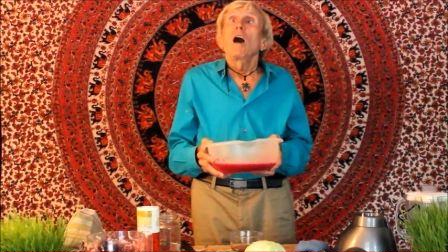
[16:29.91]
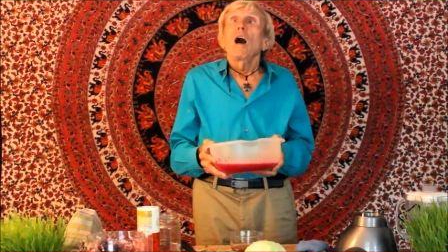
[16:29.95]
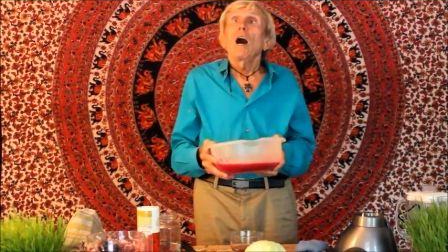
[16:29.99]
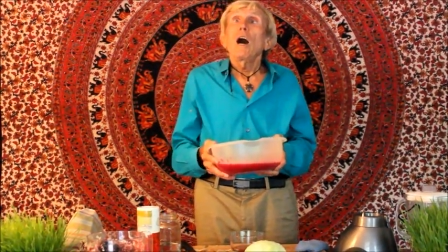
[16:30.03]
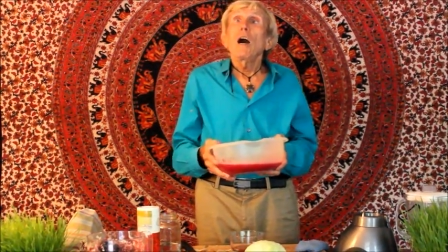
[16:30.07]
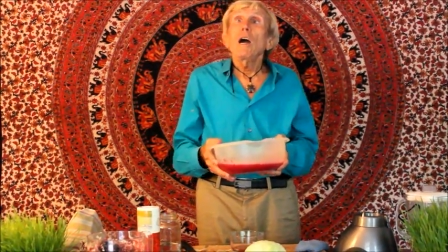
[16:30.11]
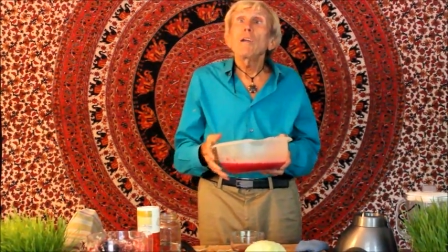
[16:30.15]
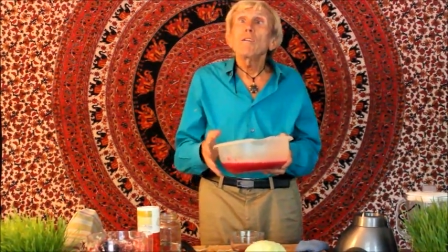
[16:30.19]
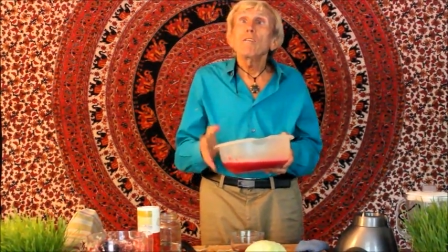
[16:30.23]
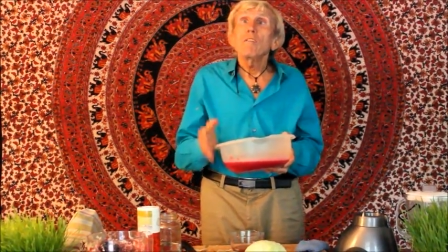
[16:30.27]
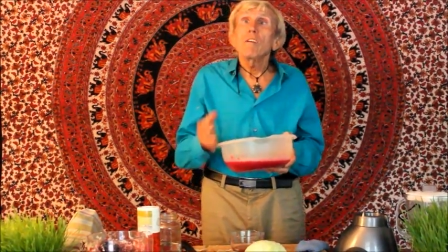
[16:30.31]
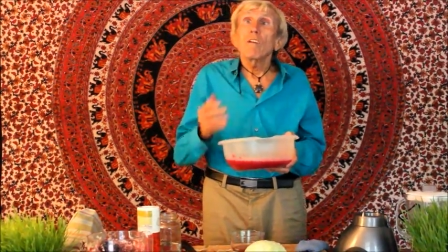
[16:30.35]

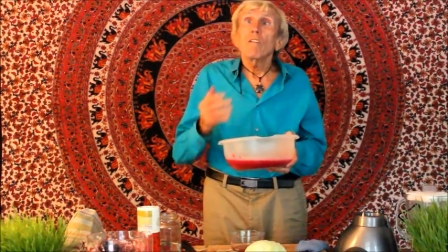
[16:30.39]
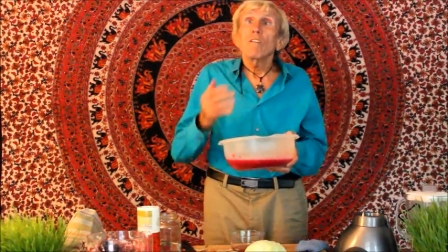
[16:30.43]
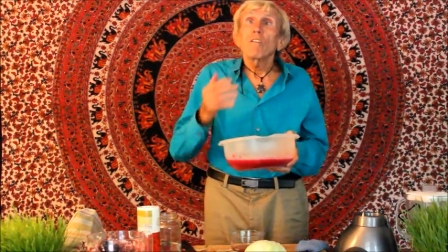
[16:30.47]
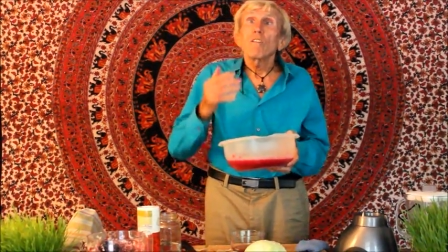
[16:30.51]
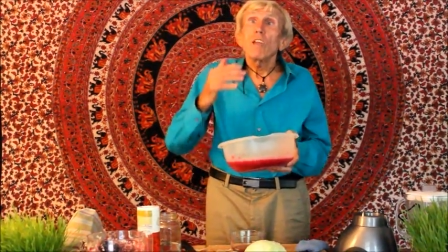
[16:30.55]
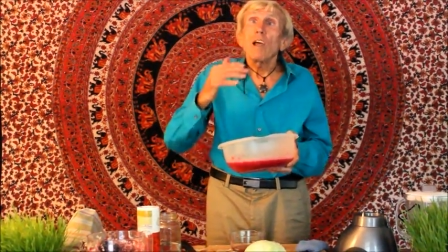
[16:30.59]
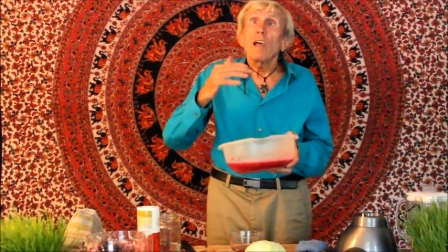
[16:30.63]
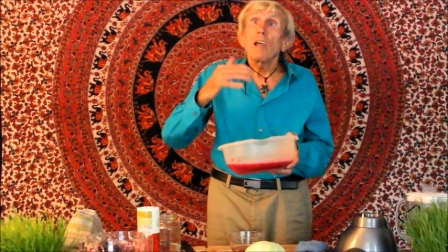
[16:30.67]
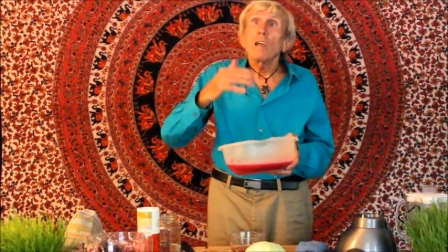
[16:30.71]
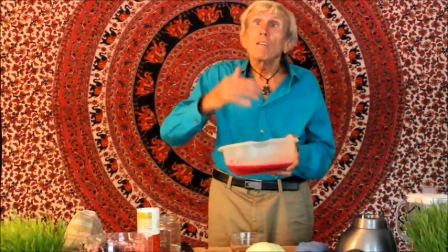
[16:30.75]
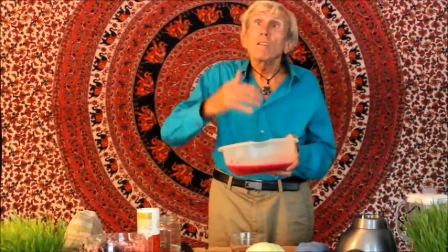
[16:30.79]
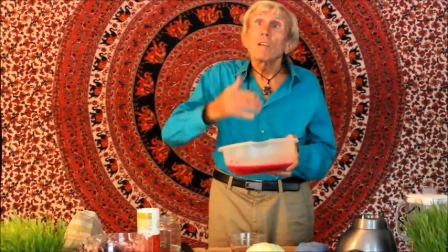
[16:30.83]
I
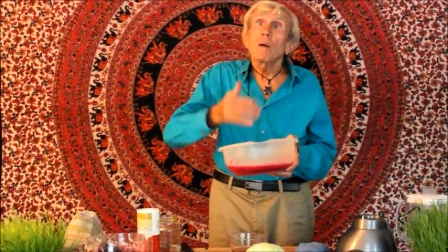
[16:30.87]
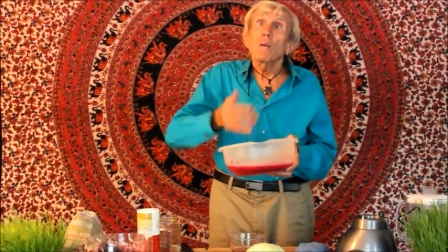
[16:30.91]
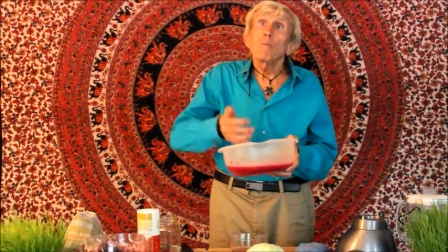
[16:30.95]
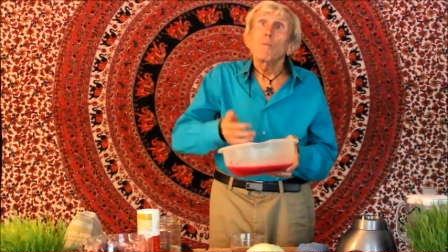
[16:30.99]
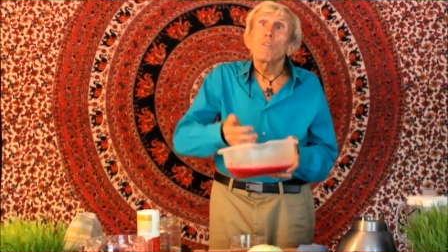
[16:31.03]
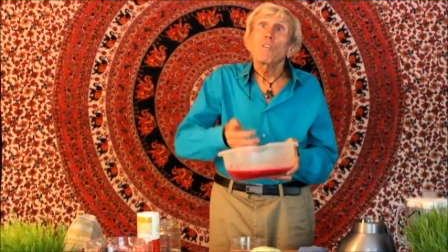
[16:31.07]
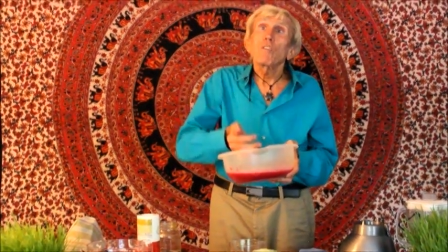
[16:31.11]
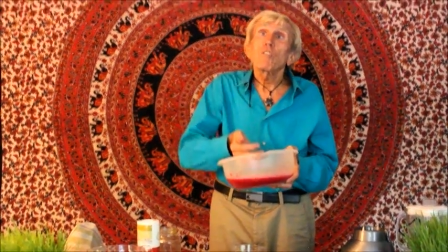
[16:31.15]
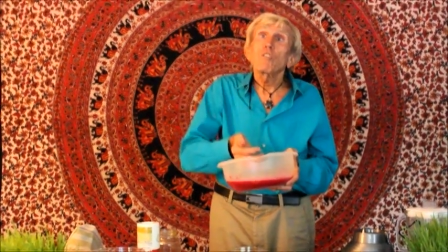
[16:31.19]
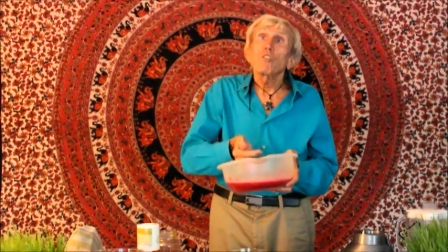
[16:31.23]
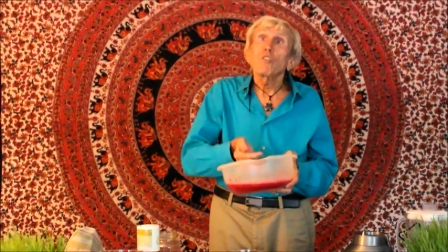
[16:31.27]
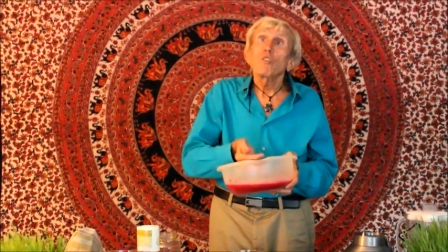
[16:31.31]
just end up
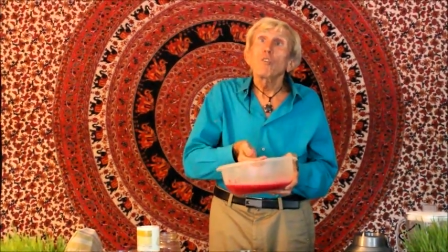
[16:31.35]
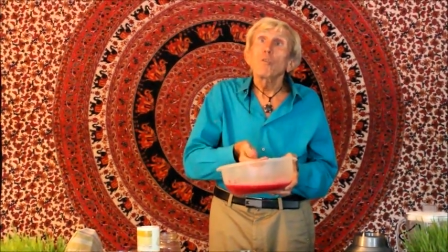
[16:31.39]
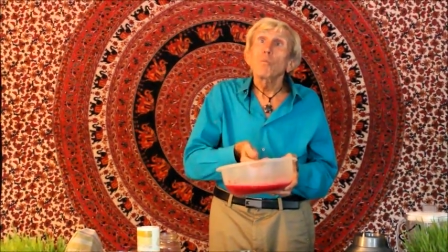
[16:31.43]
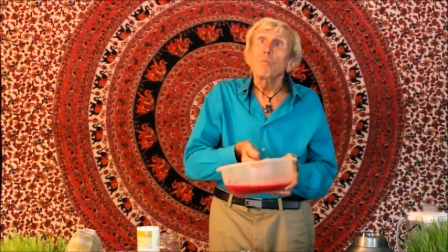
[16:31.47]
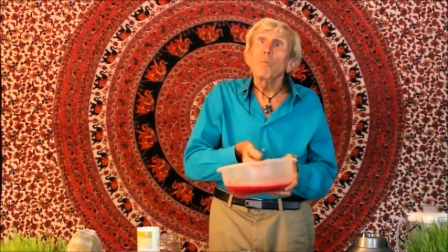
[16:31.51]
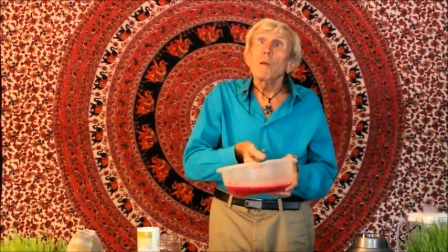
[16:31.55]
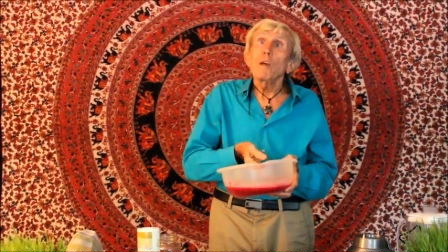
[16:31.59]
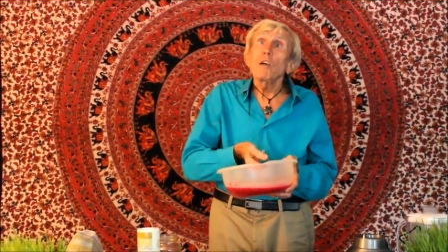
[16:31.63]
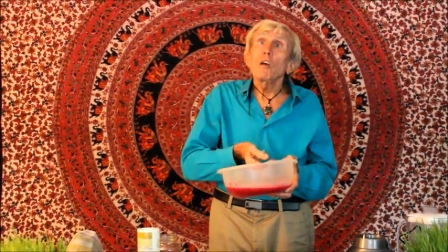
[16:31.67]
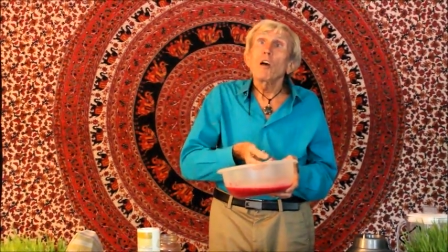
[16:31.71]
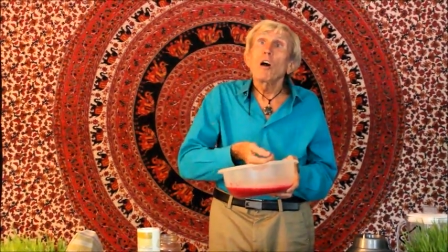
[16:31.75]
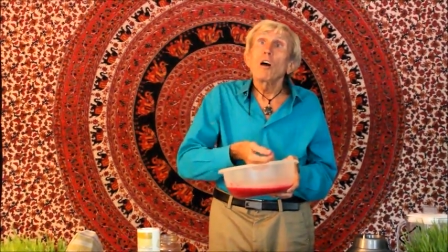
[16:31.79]

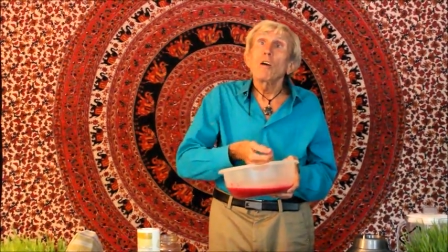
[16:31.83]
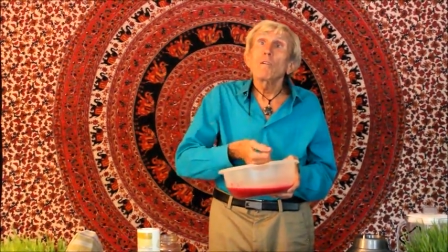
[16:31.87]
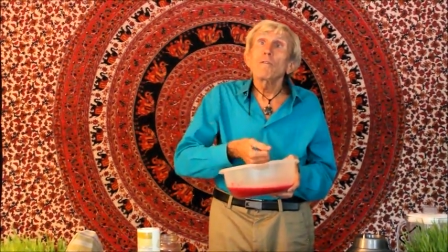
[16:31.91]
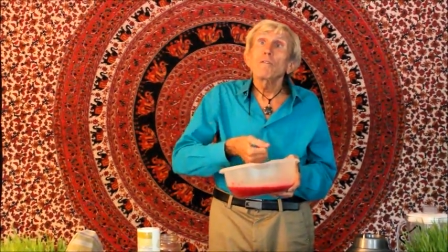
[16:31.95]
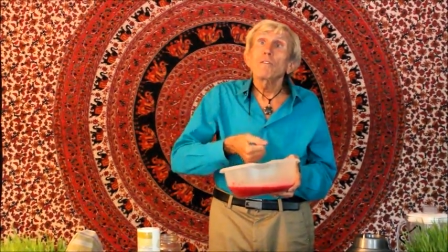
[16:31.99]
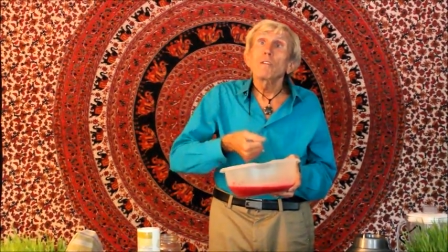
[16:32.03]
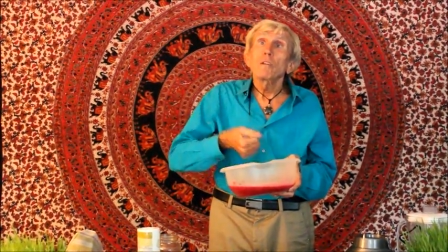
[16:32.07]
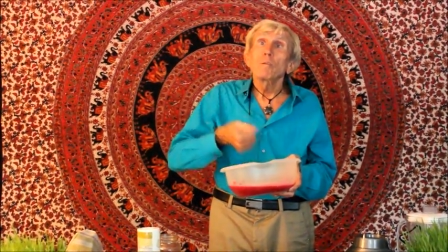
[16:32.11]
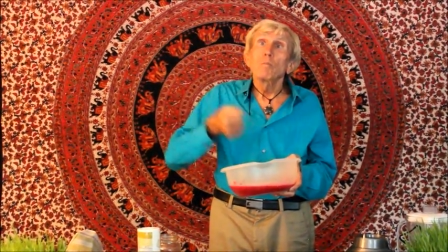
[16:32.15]
scooping off